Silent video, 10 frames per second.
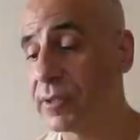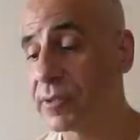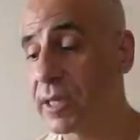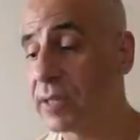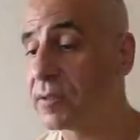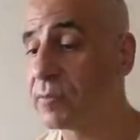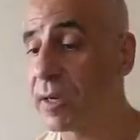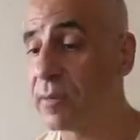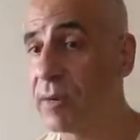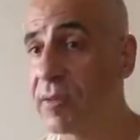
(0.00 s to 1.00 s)
is that
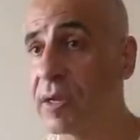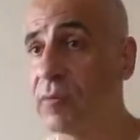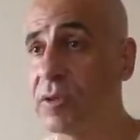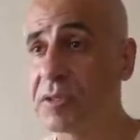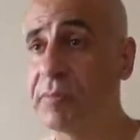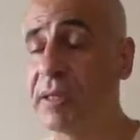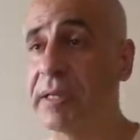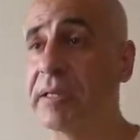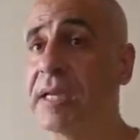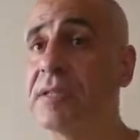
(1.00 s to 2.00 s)
my mother was a
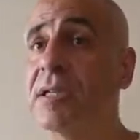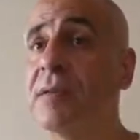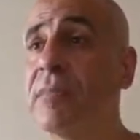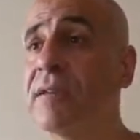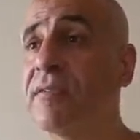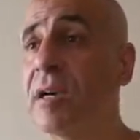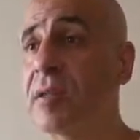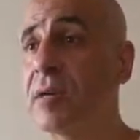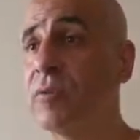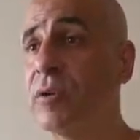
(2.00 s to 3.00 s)
ballet dancer, my
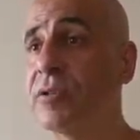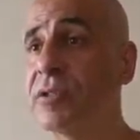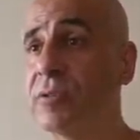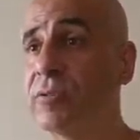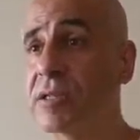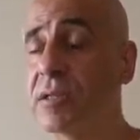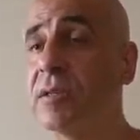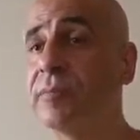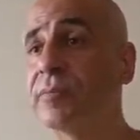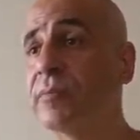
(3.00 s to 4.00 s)
father was a wrestler,